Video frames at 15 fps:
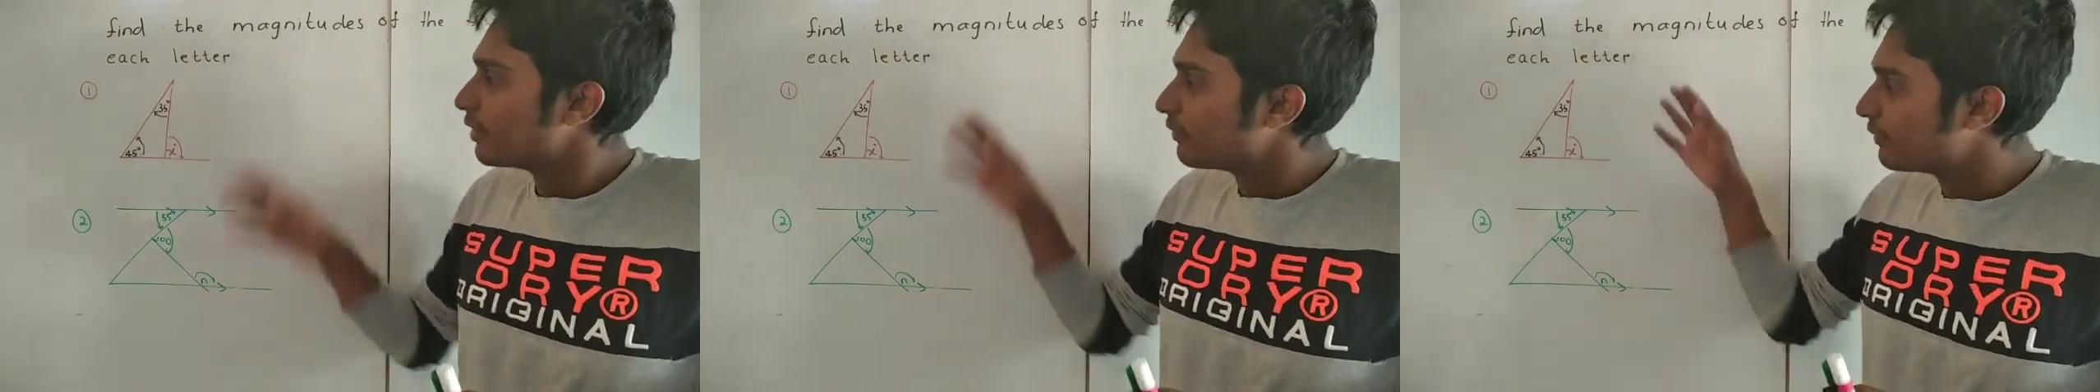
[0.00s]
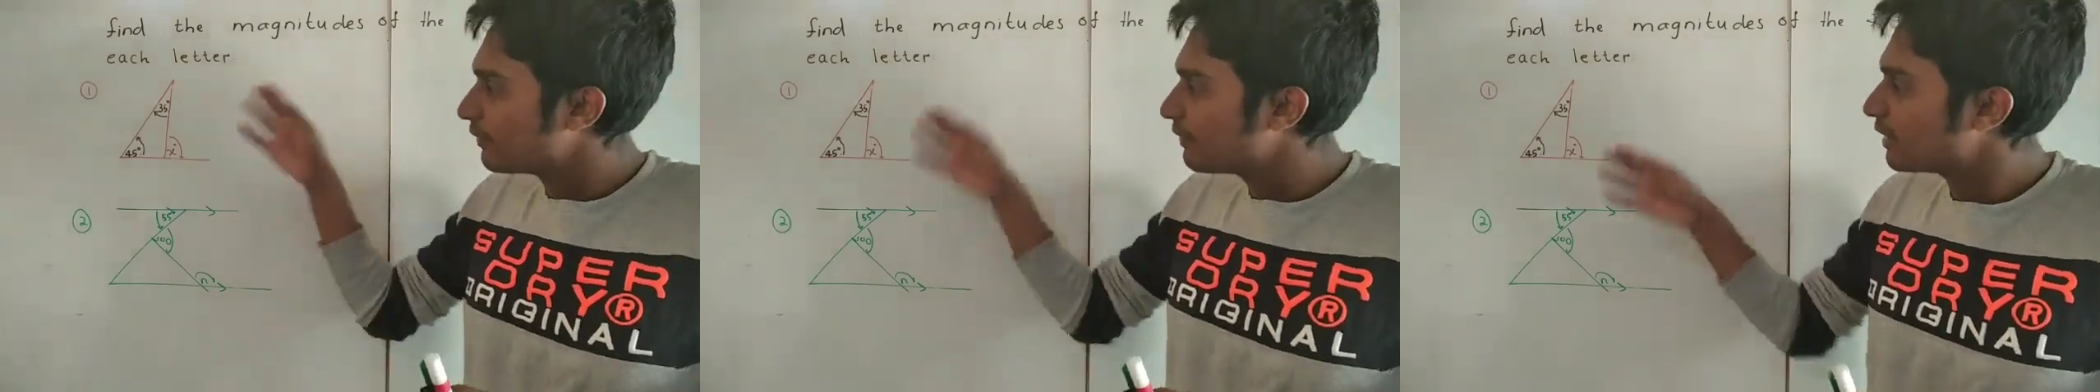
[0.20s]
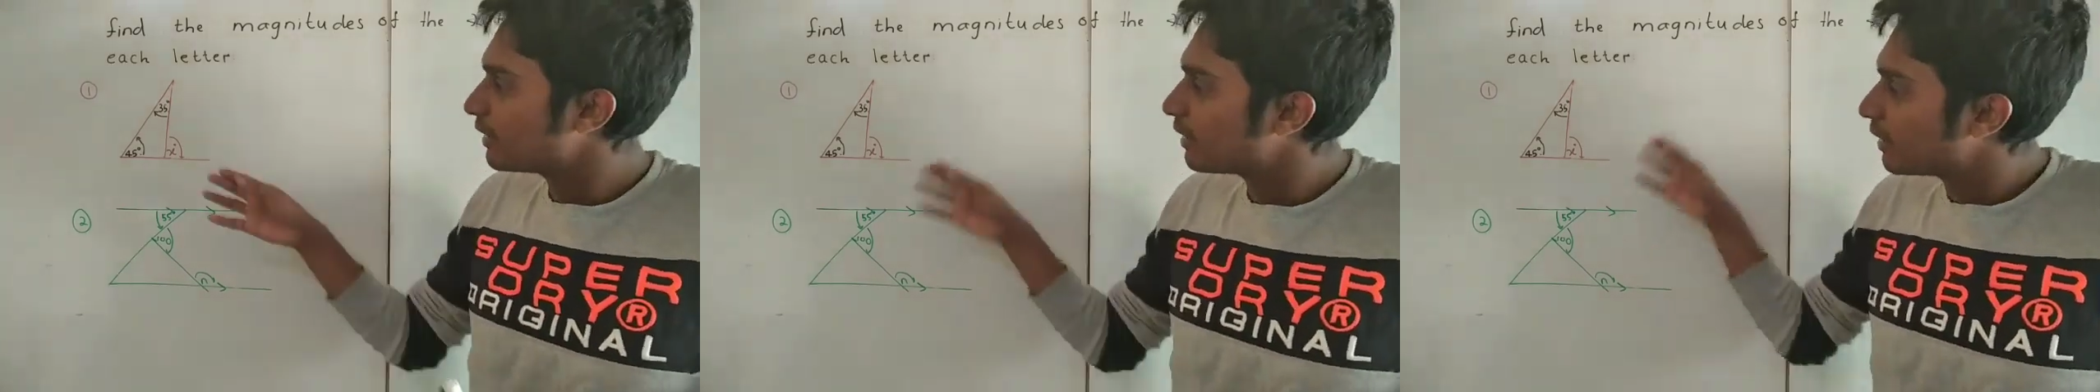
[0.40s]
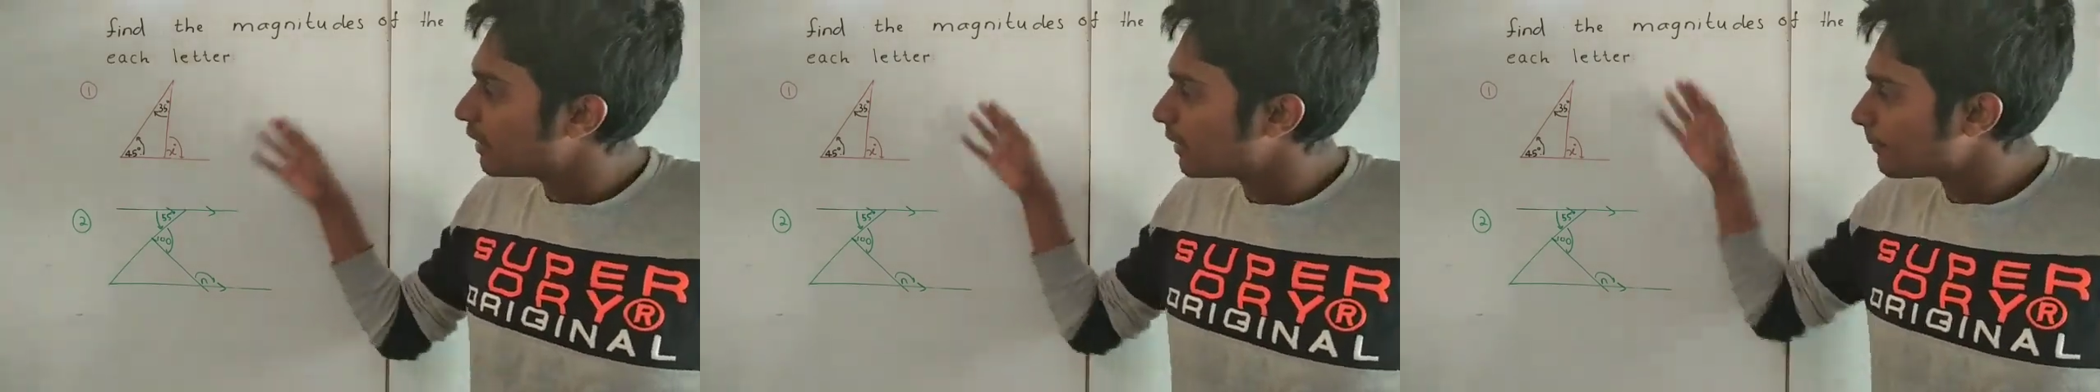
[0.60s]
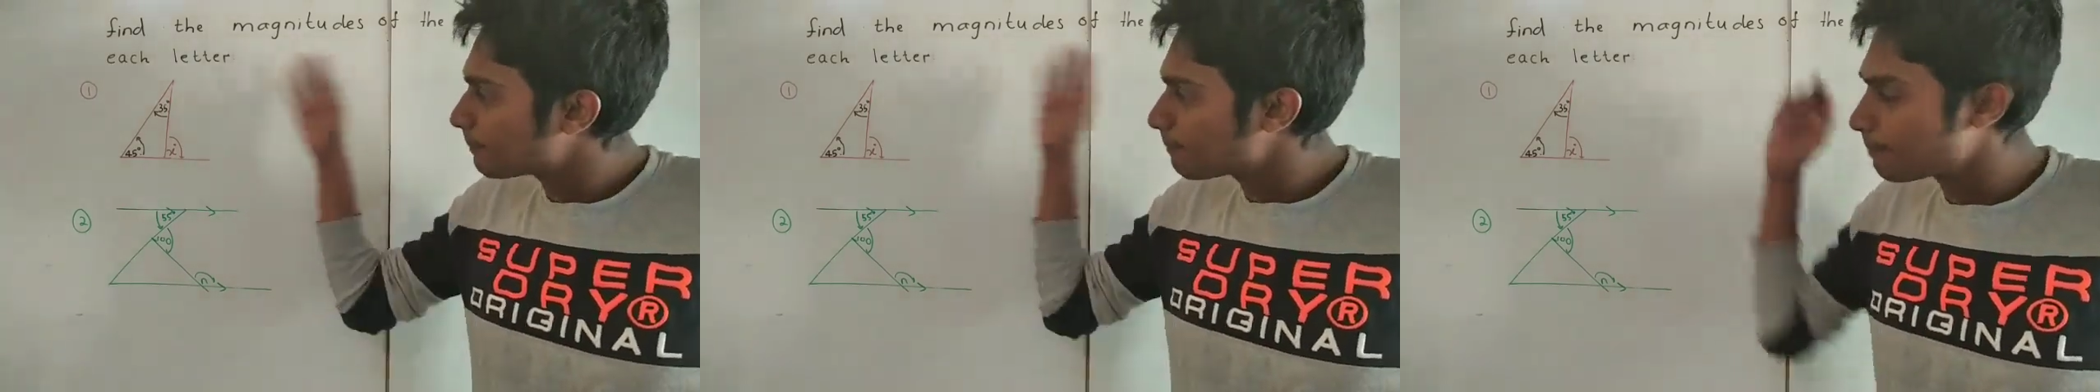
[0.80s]
we
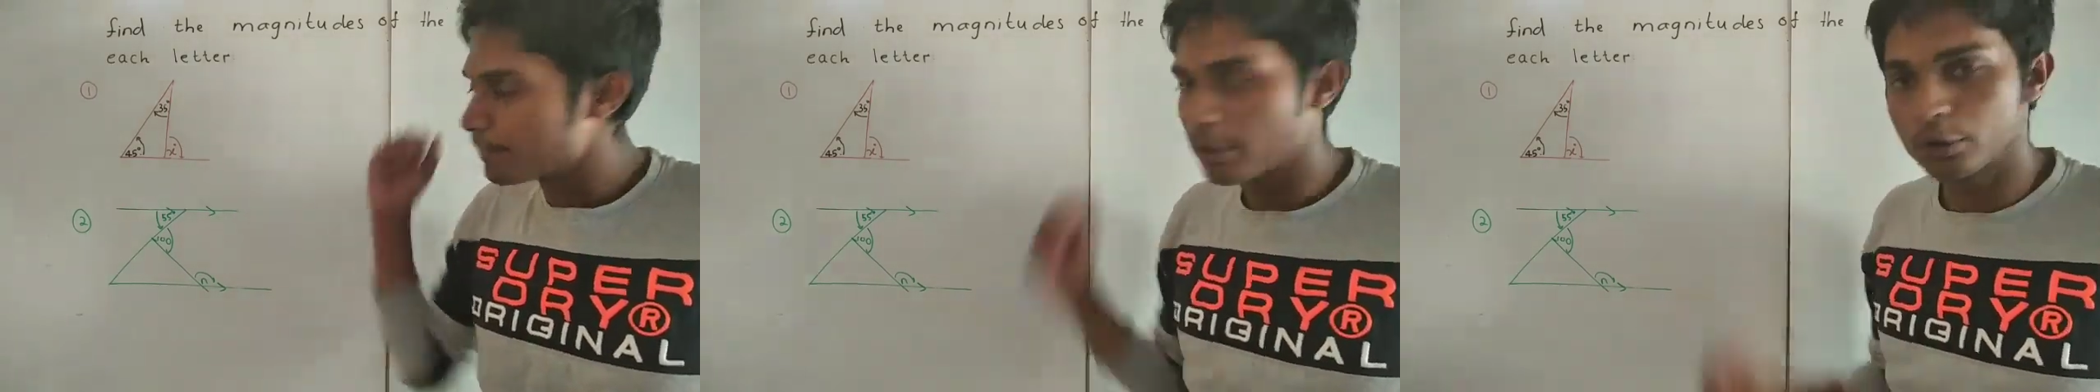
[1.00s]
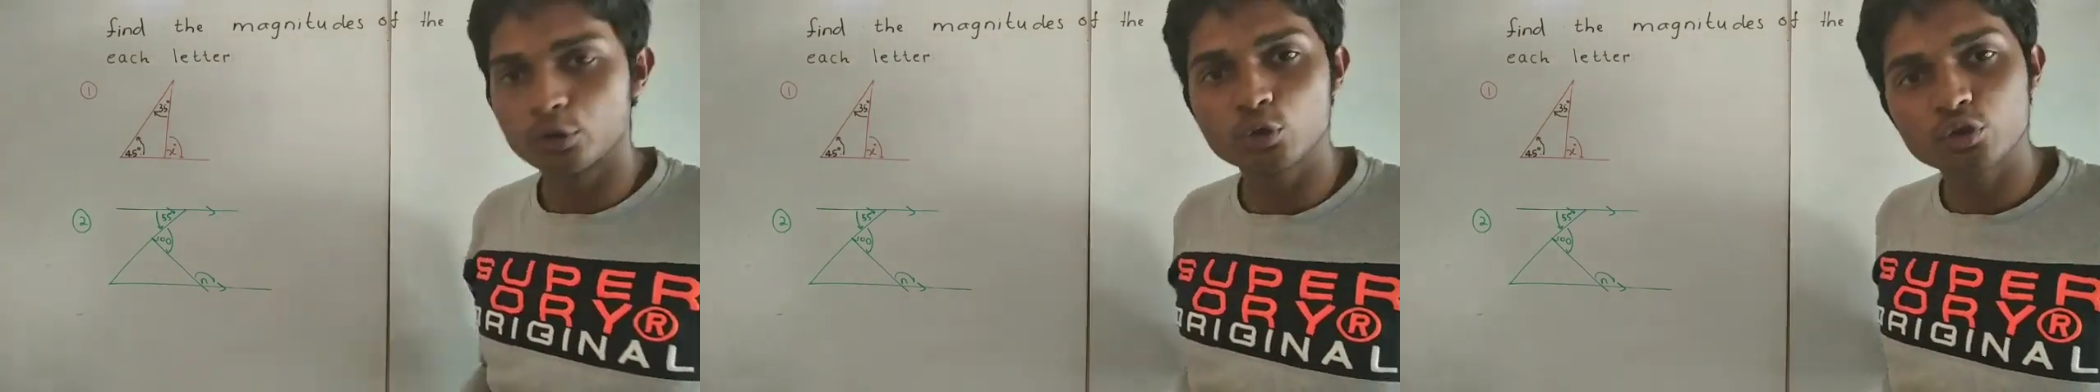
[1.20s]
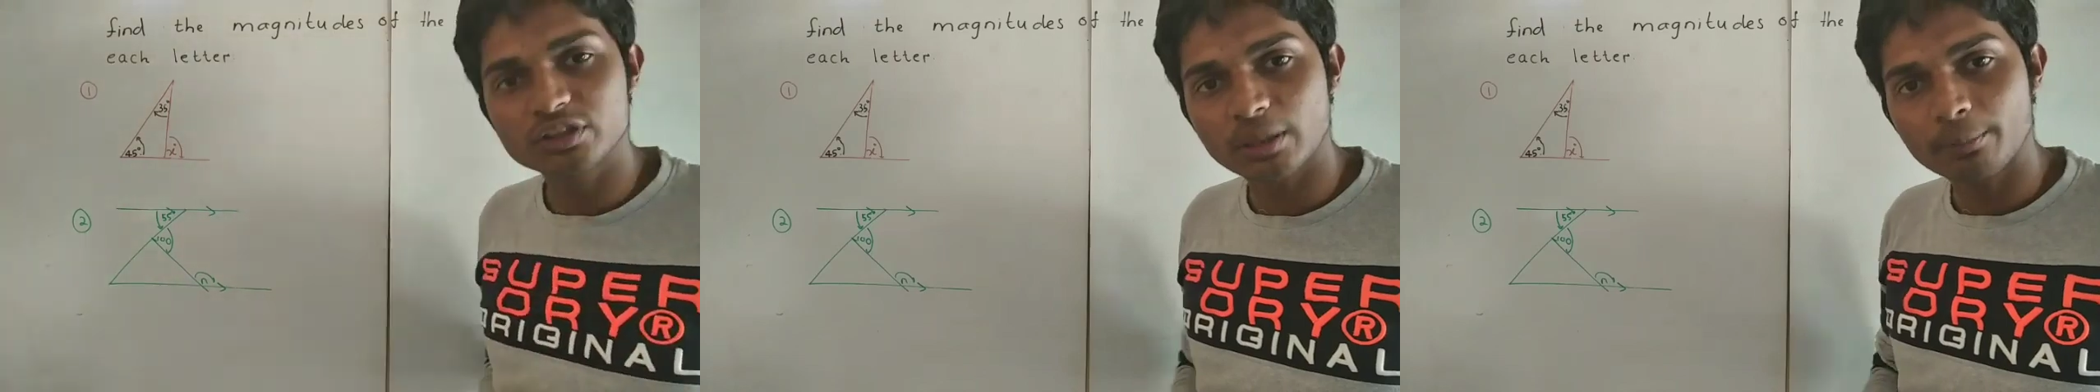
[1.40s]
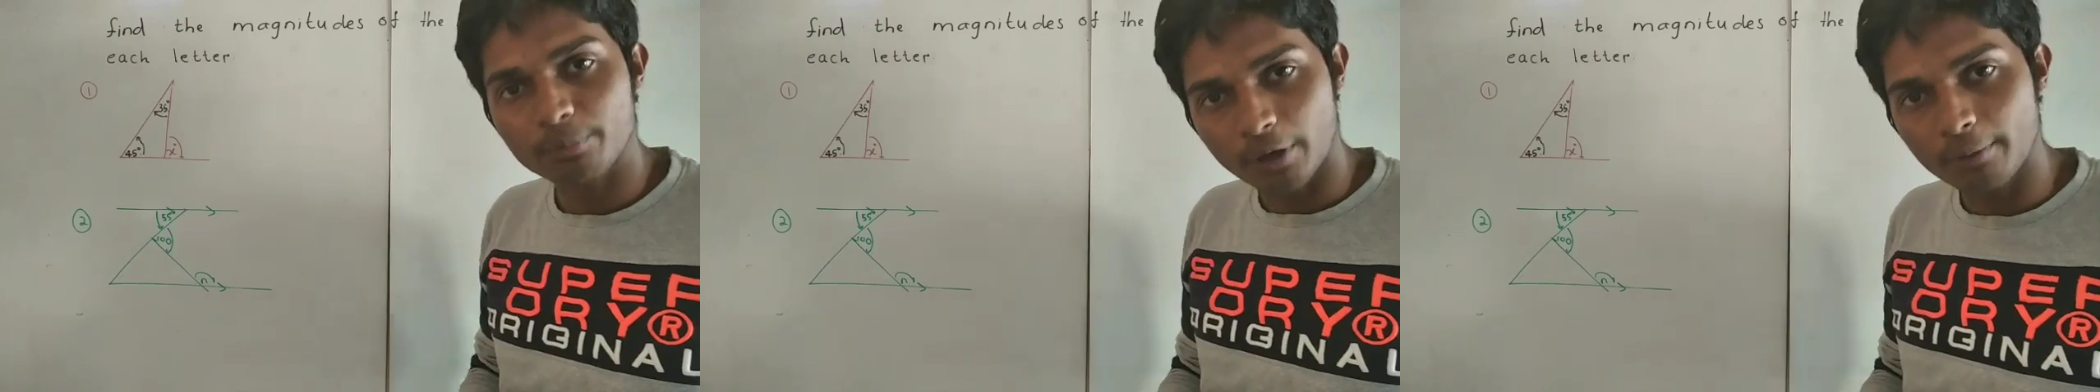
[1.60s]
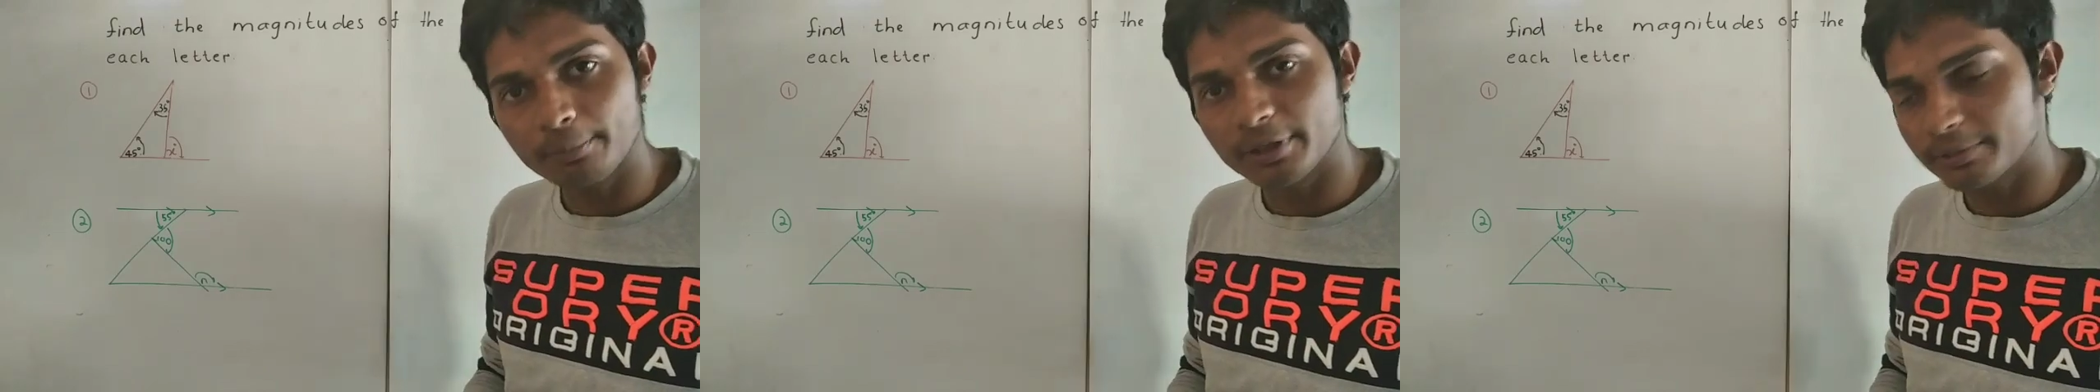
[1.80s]
will do some
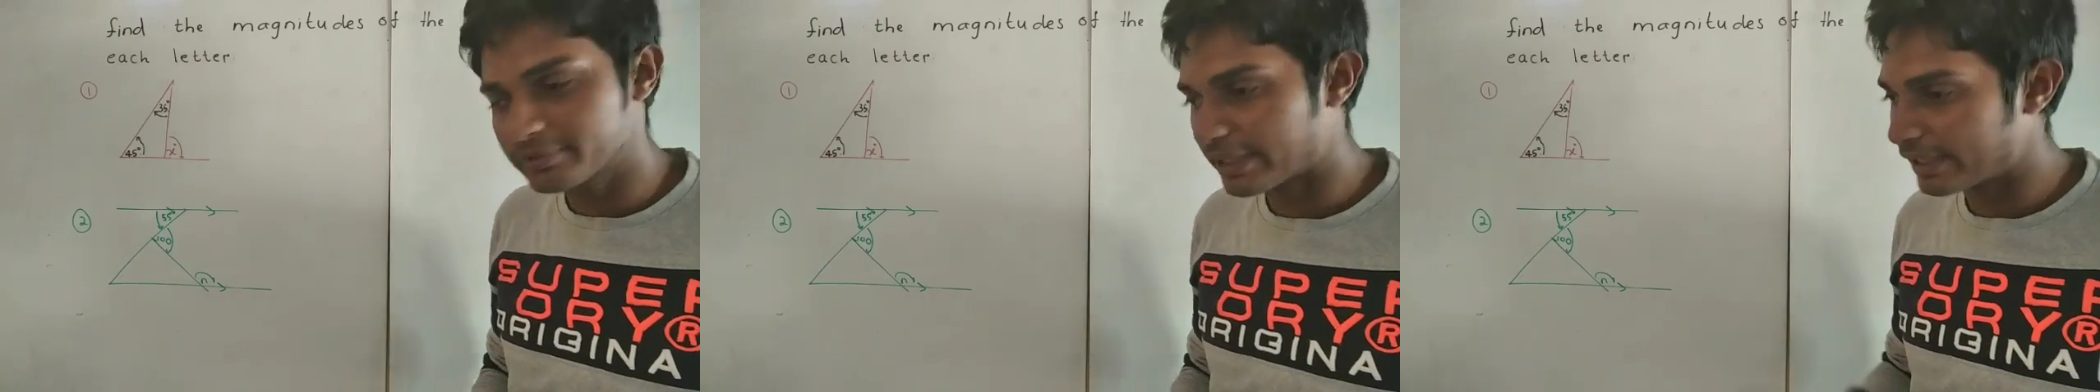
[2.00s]
problems,